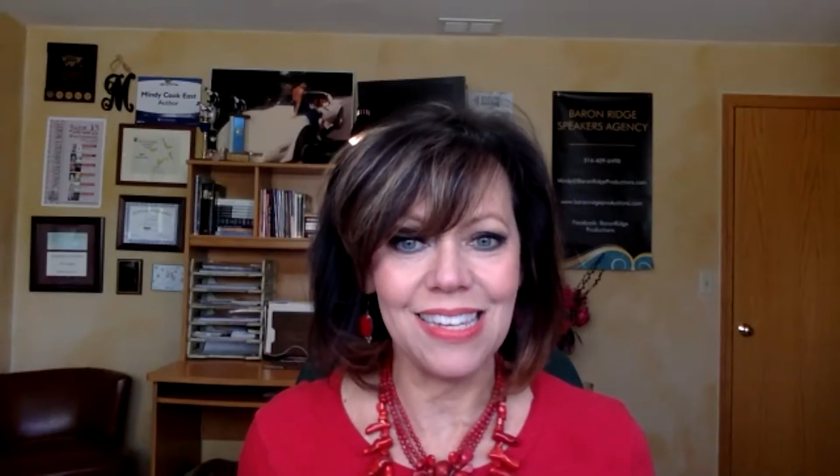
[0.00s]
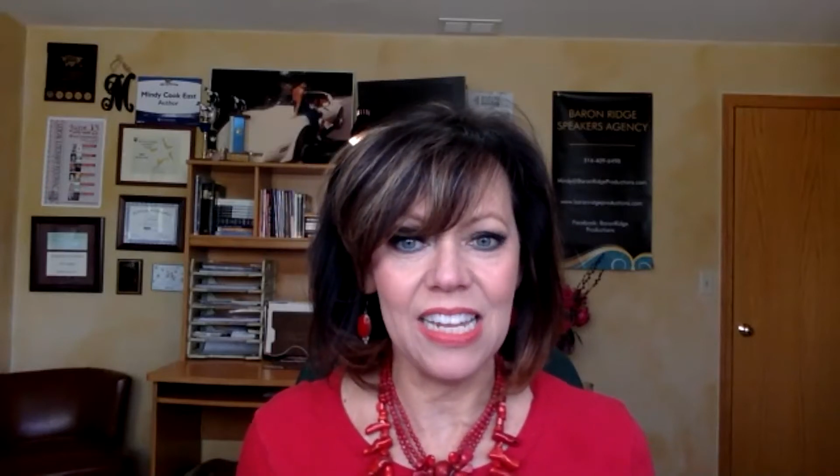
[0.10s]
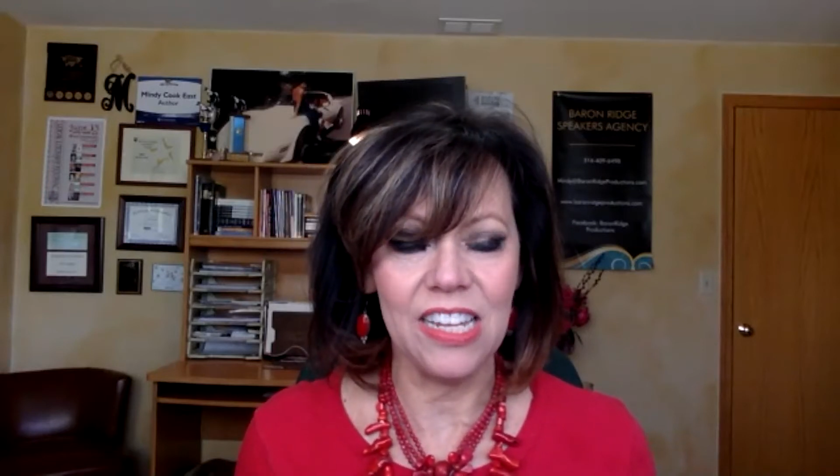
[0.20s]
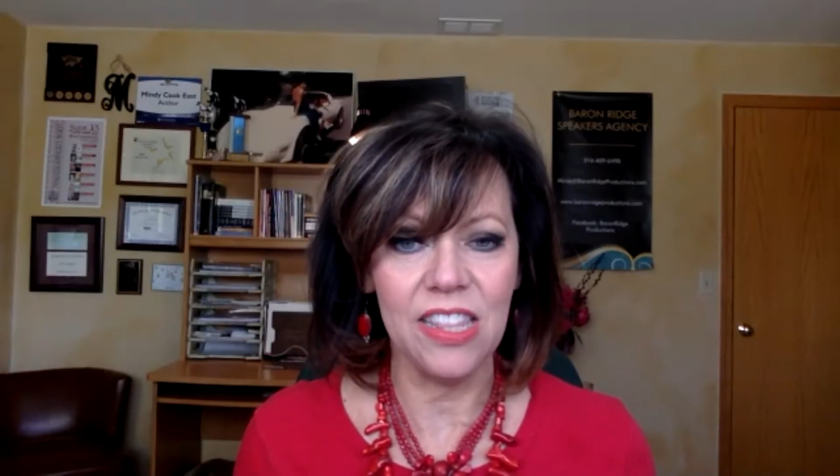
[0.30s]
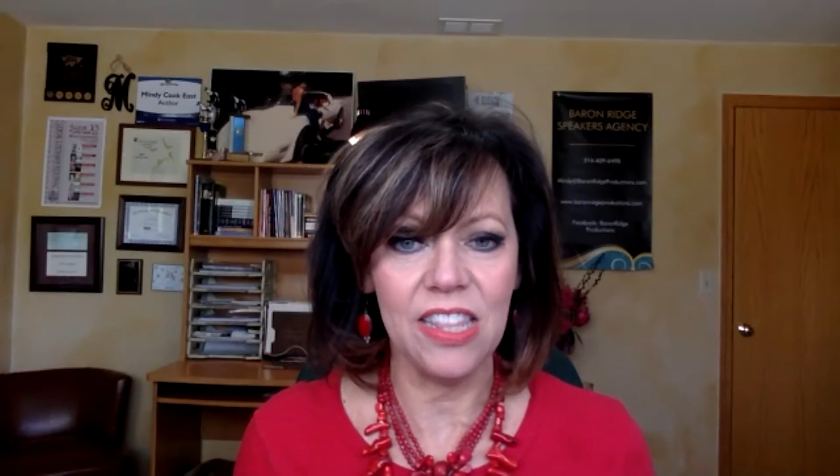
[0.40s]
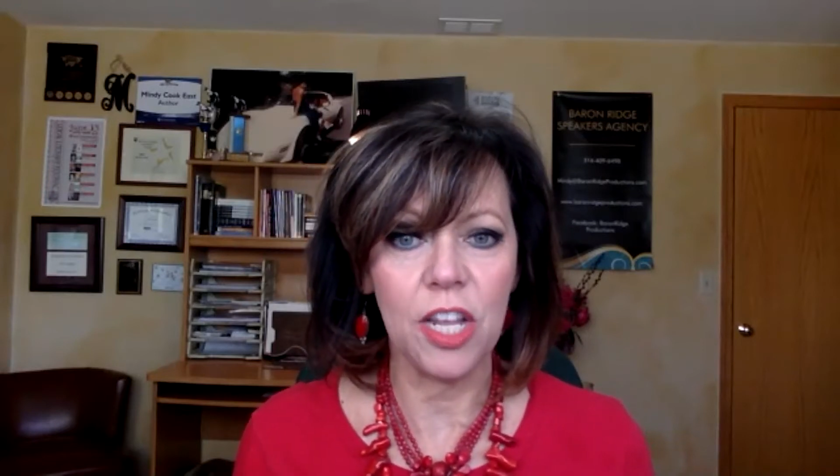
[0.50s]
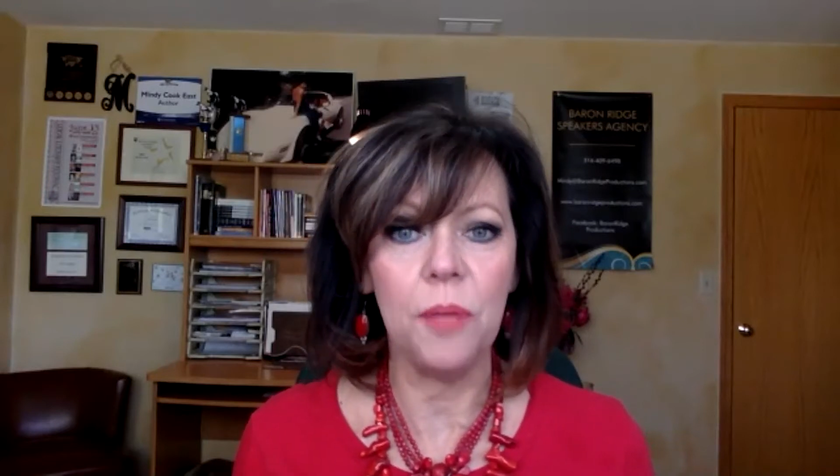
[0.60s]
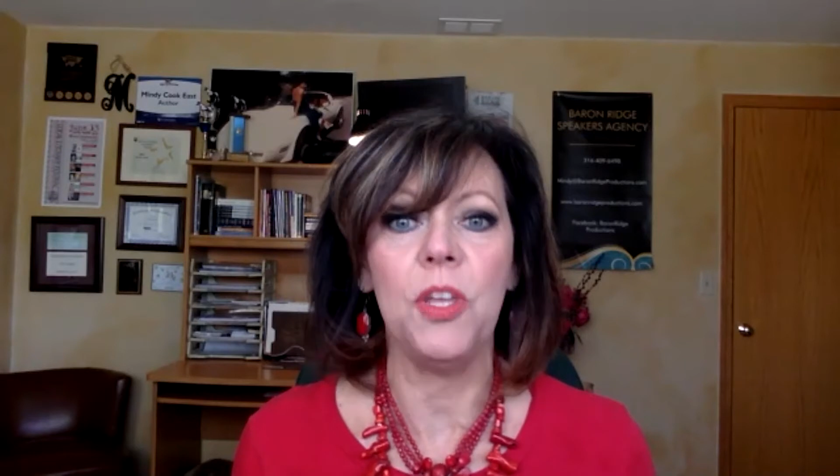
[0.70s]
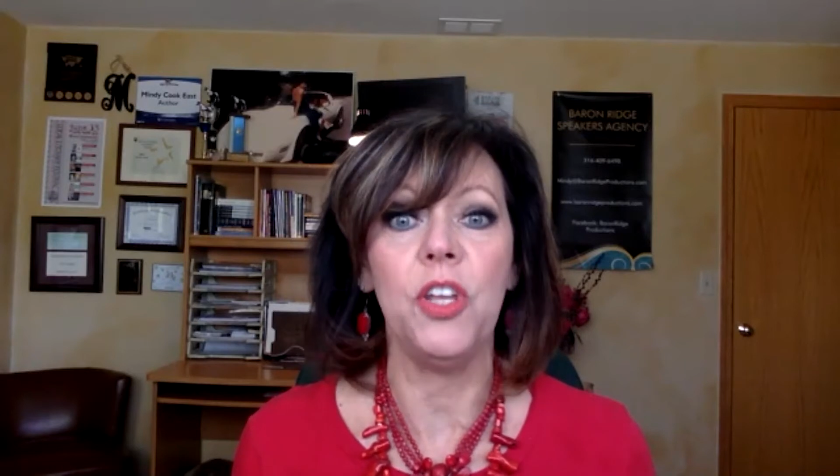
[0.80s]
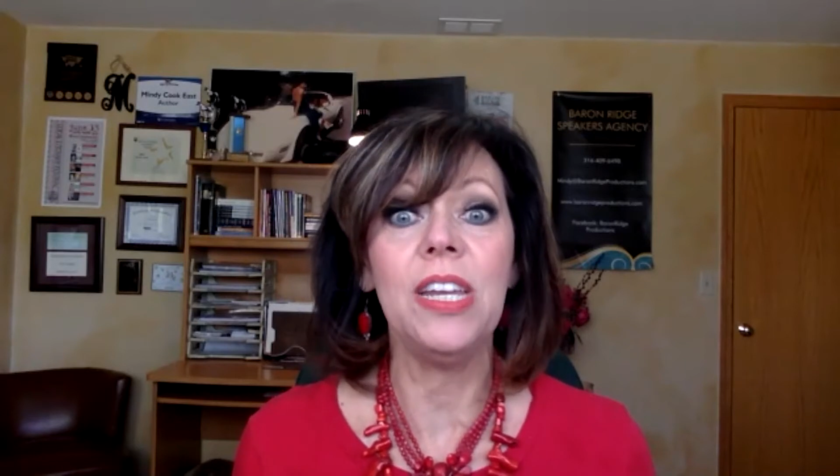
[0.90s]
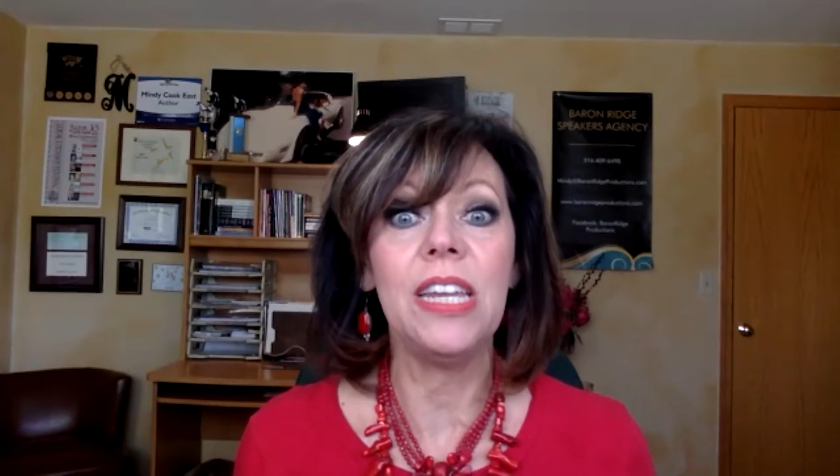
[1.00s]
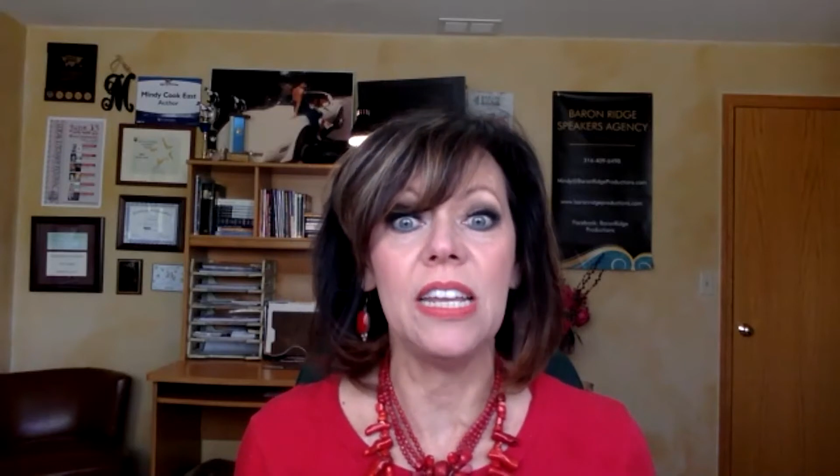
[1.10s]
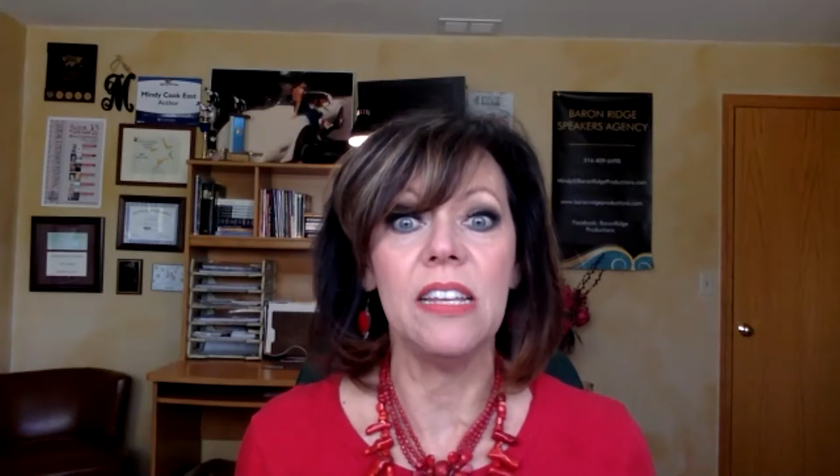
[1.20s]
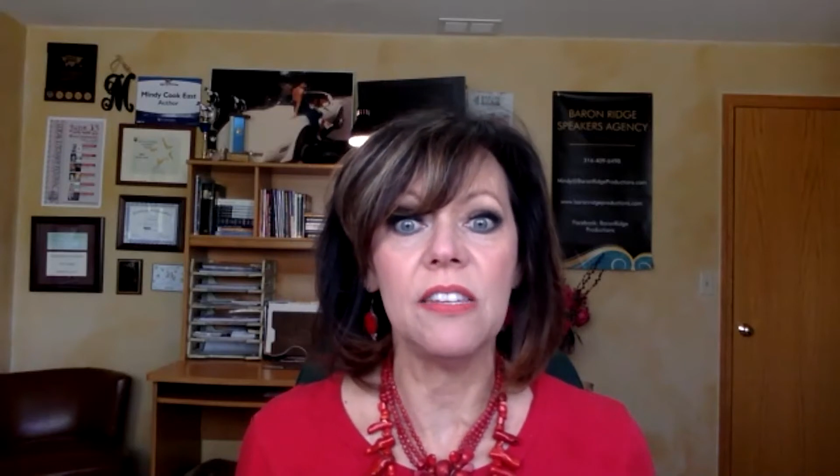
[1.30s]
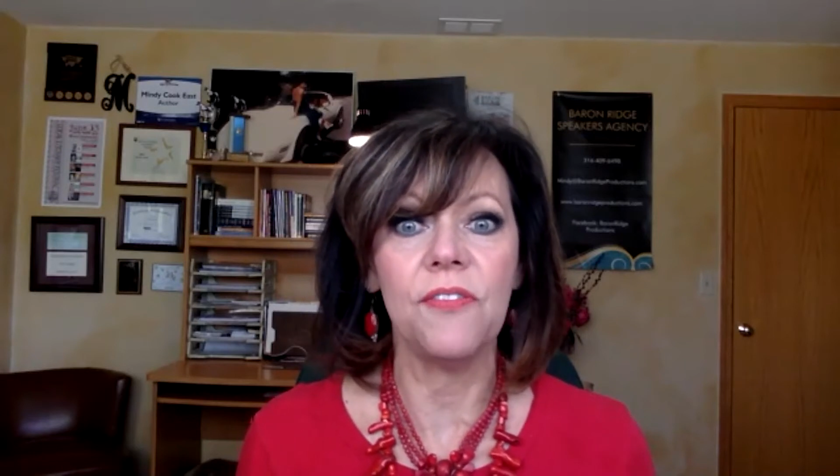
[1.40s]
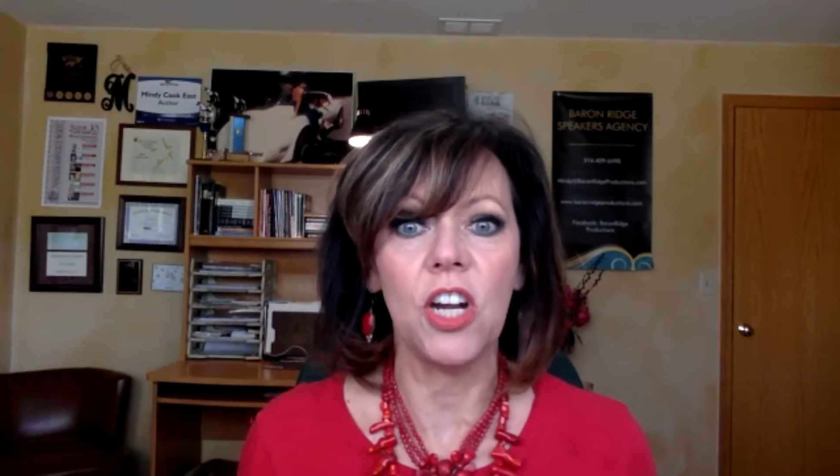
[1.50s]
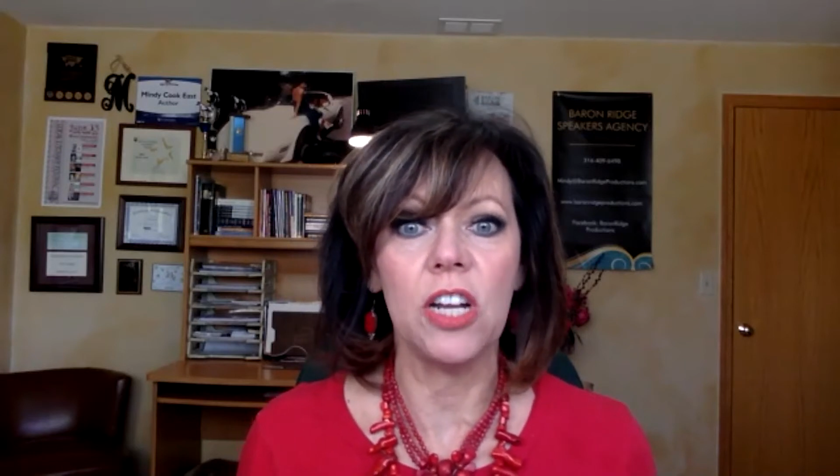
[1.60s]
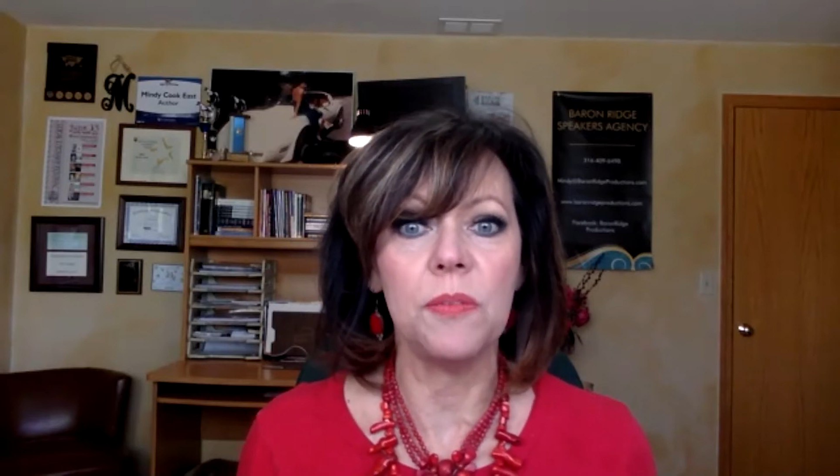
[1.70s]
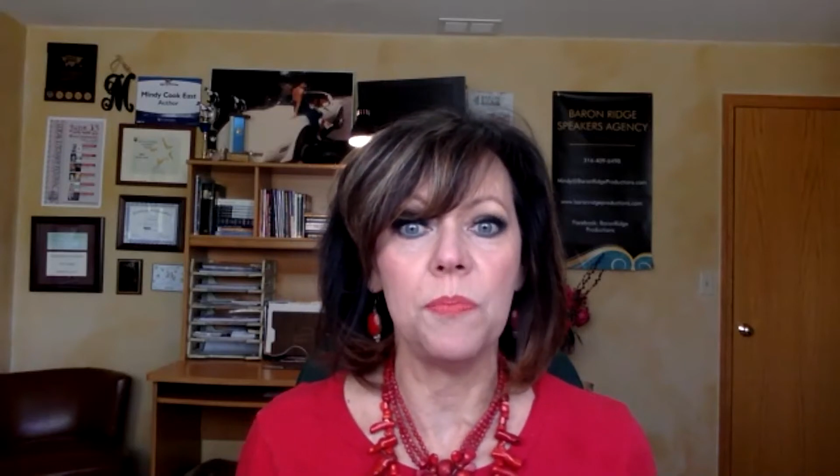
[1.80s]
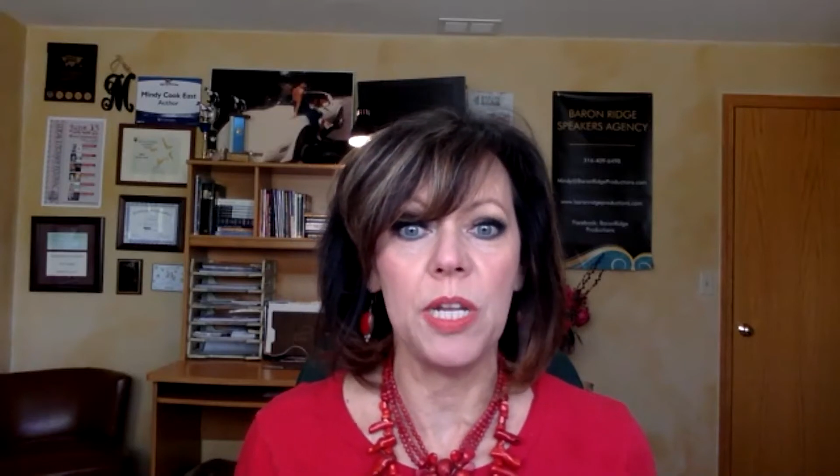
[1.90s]
in the community as far as
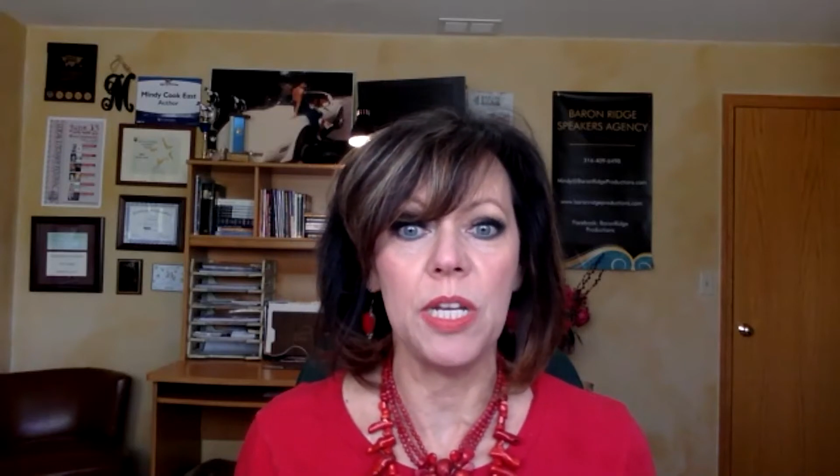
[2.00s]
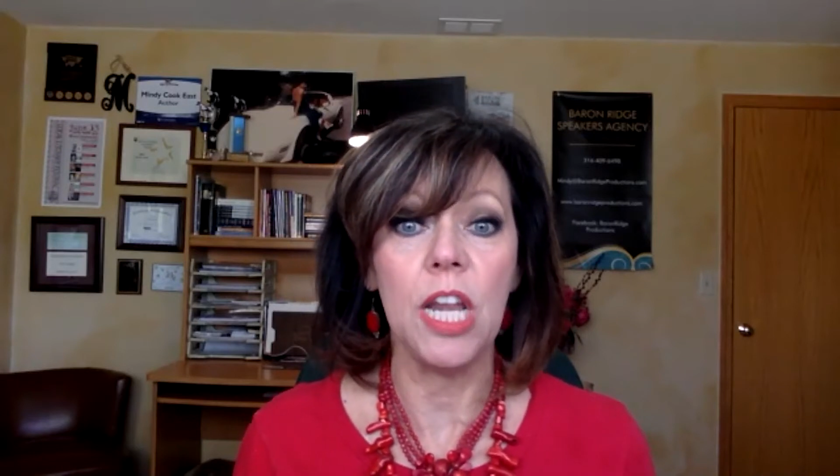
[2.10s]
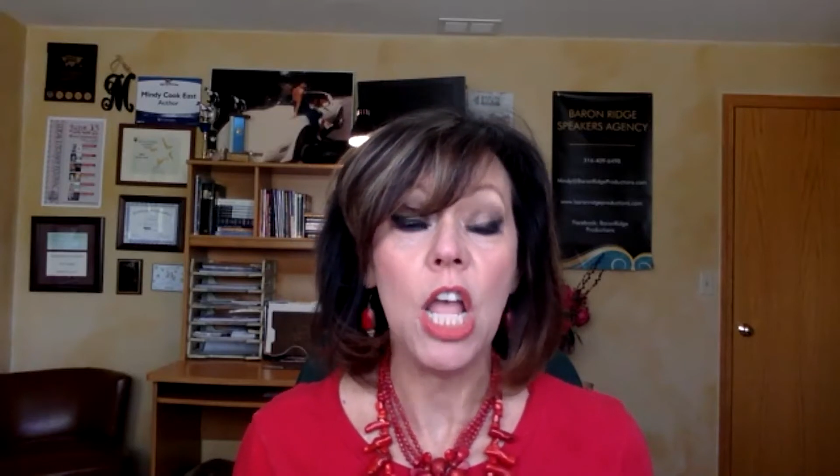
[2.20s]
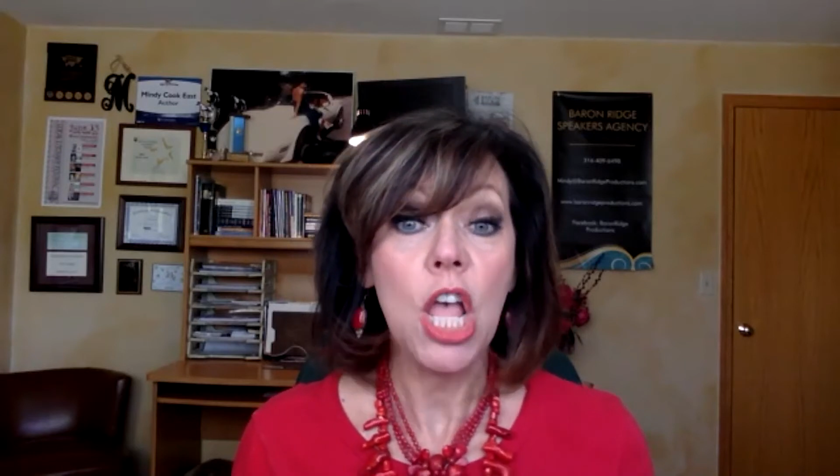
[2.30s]
being